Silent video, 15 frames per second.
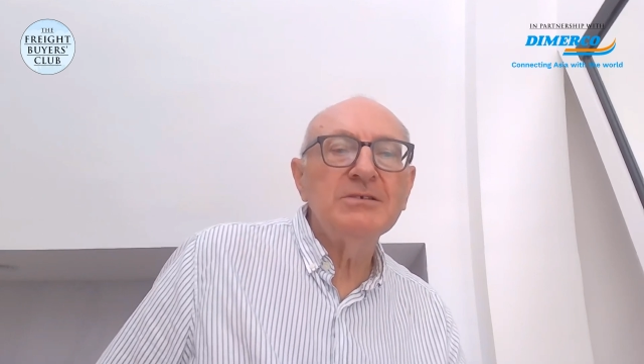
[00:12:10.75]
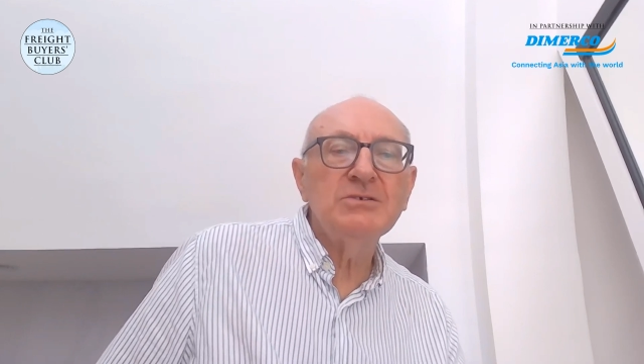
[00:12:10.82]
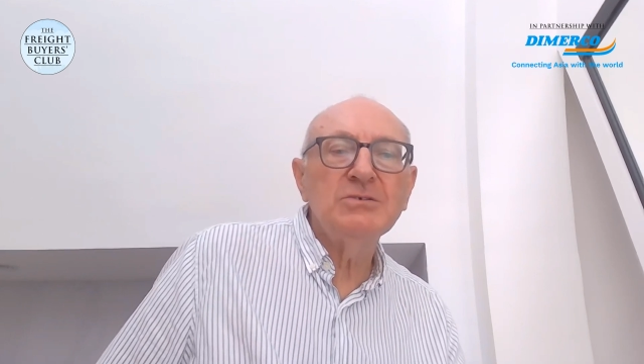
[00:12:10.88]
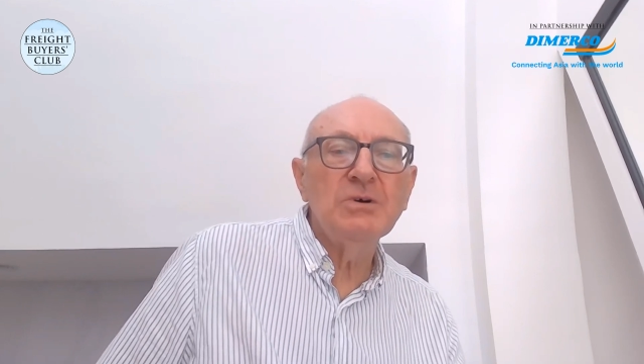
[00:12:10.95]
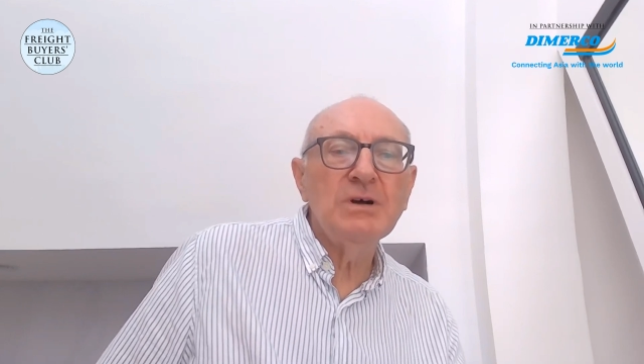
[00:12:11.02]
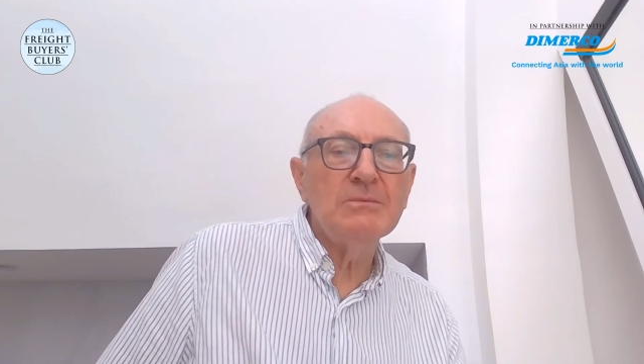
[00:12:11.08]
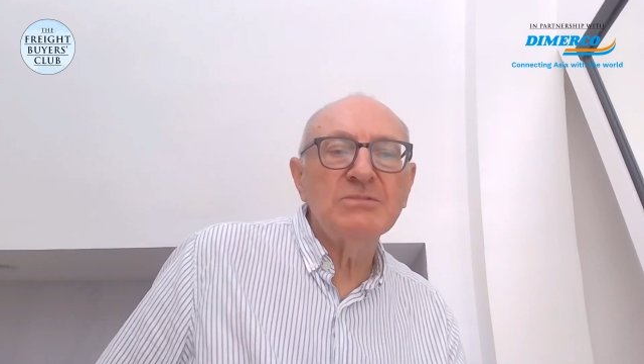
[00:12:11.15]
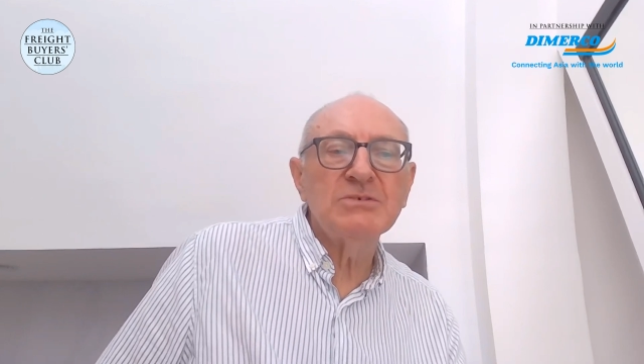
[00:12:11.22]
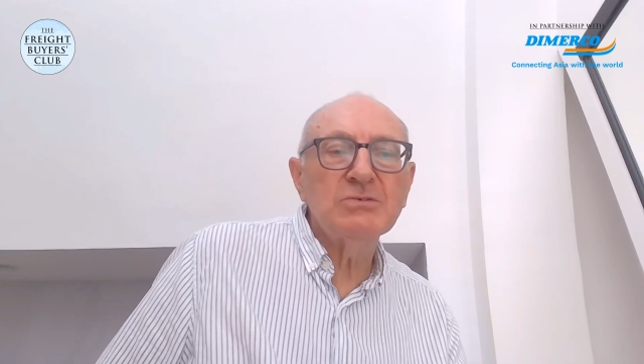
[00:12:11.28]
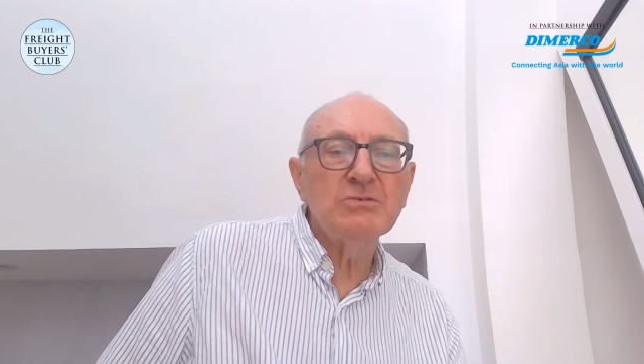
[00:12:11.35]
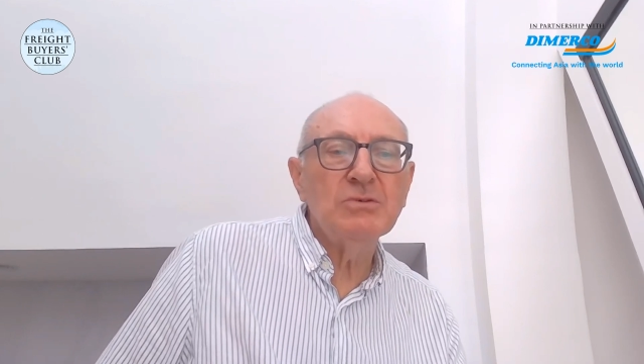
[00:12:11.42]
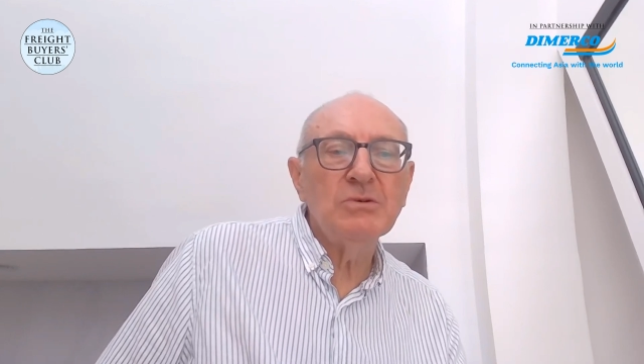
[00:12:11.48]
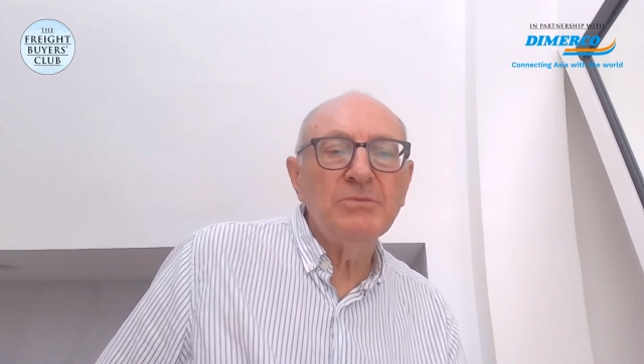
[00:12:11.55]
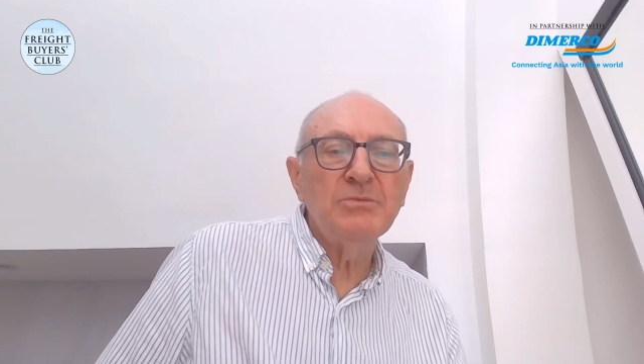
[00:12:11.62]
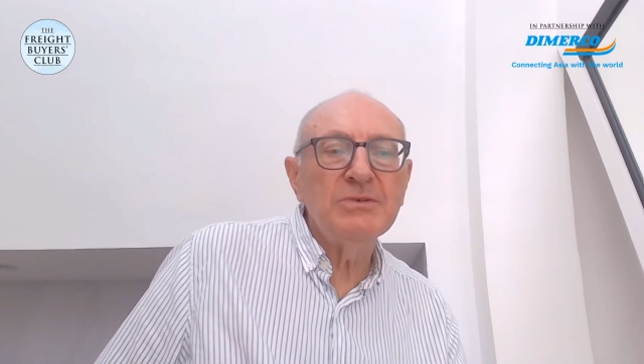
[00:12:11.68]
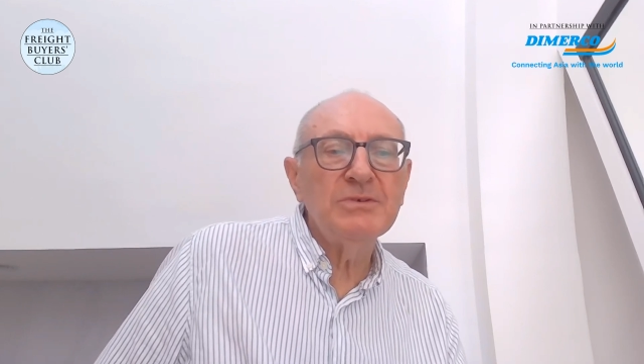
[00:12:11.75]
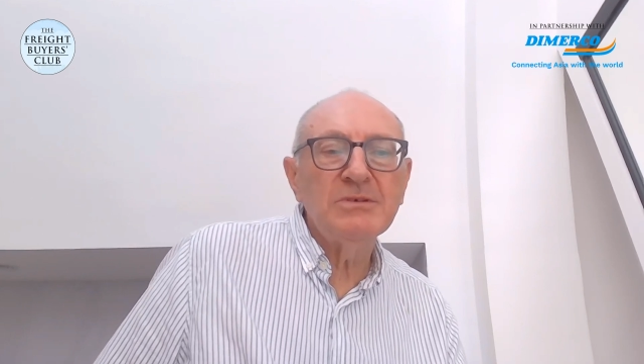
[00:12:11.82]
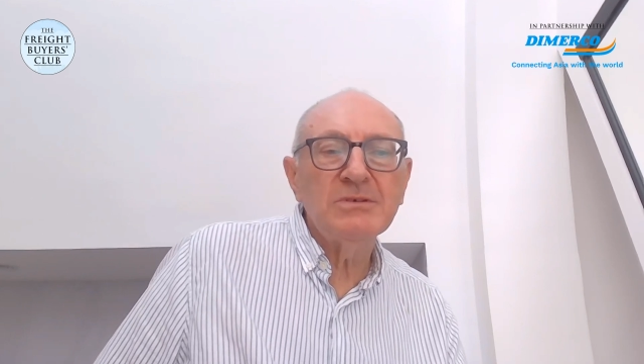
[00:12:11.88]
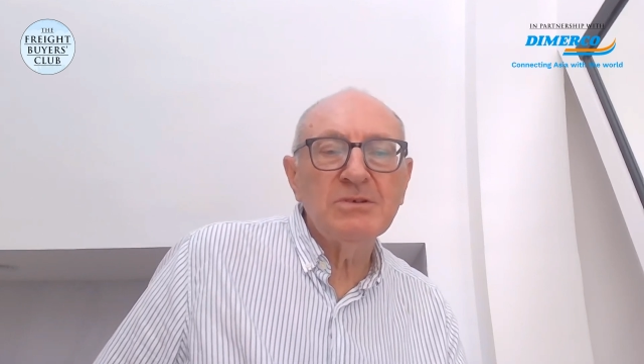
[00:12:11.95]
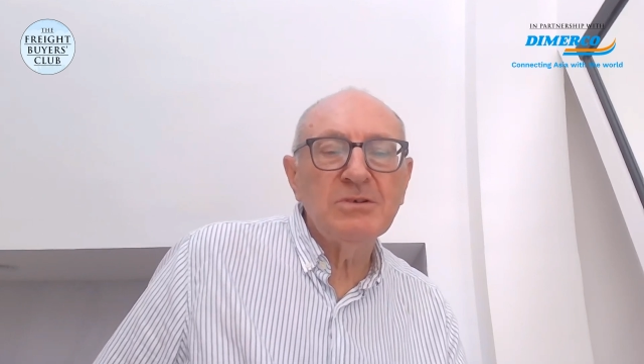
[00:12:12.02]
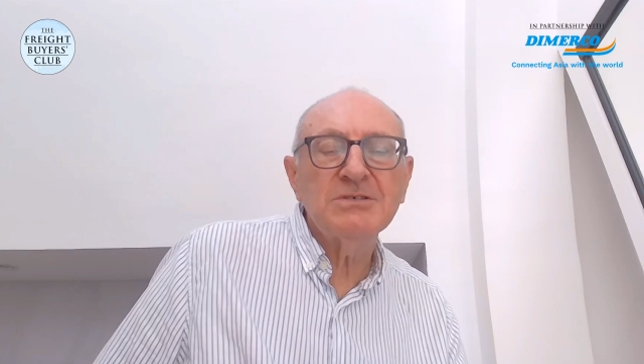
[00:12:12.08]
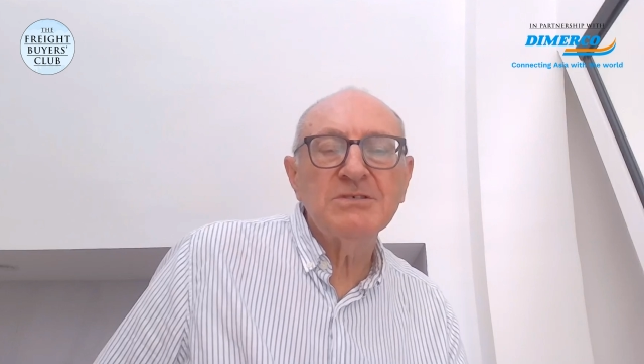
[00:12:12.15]
do I absorb
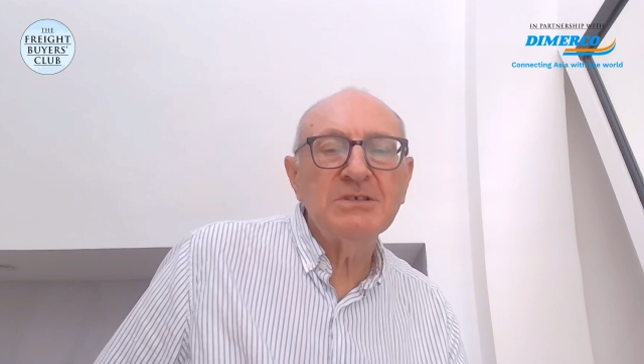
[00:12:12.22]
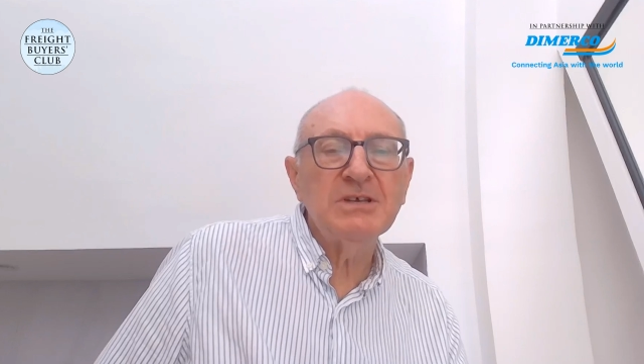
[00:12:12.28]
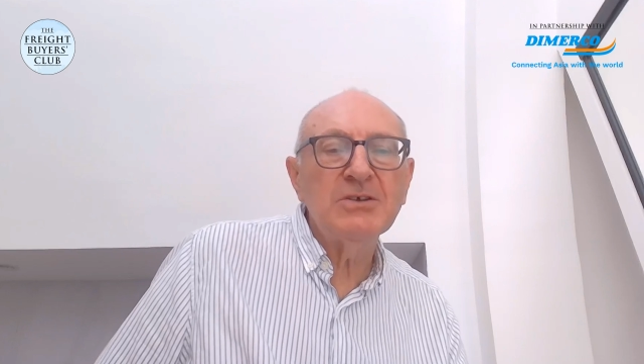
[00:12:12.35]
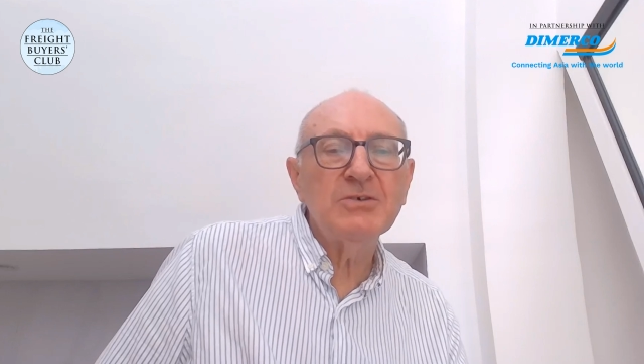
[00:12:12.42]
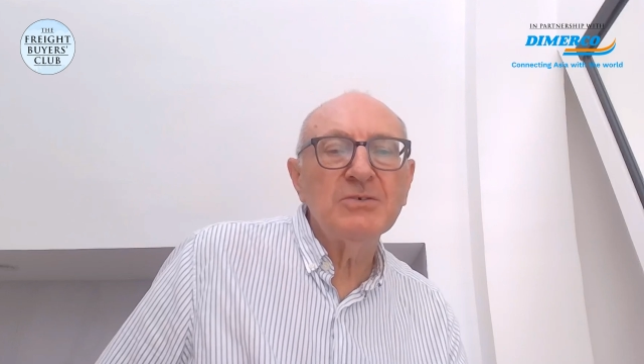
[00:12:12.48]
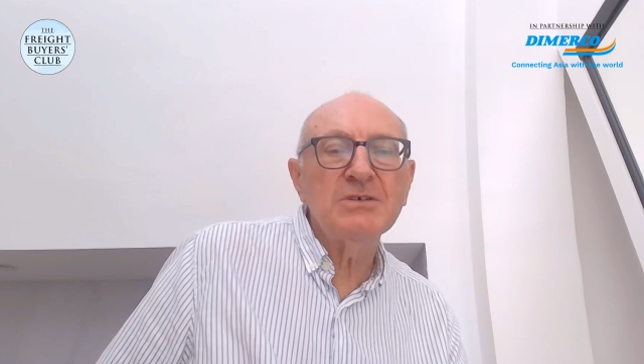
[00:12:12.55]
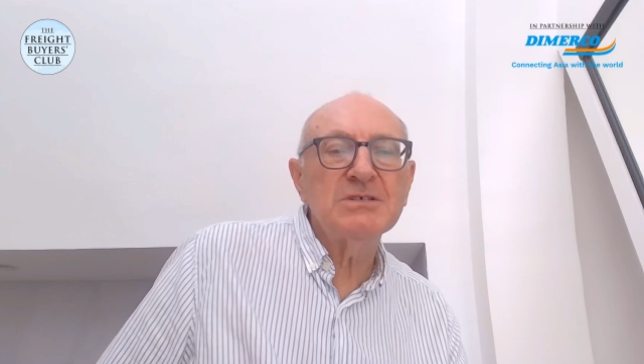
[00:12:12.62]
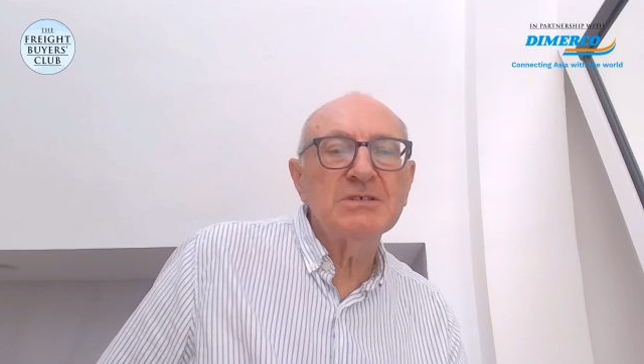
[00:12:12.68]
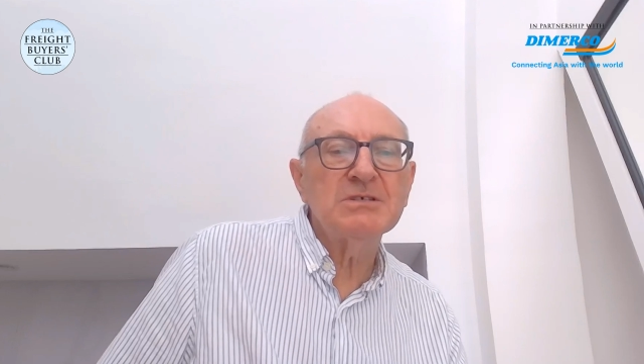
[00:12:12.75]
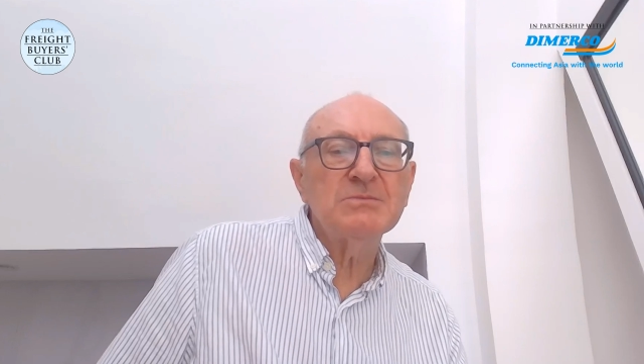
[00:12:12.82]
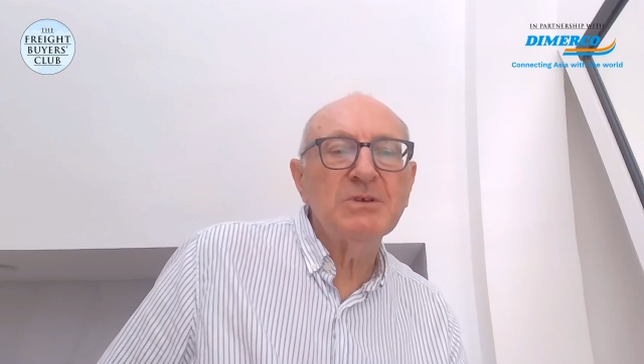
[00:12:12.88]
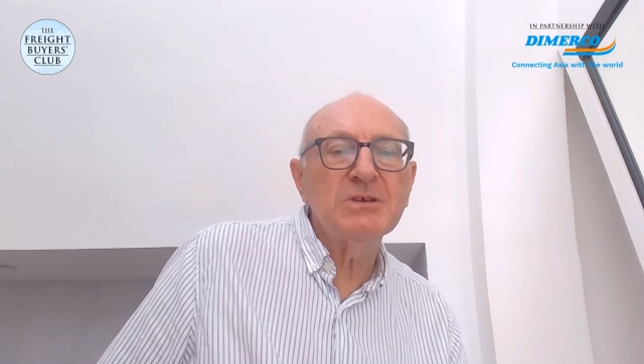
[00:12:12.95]
cost increases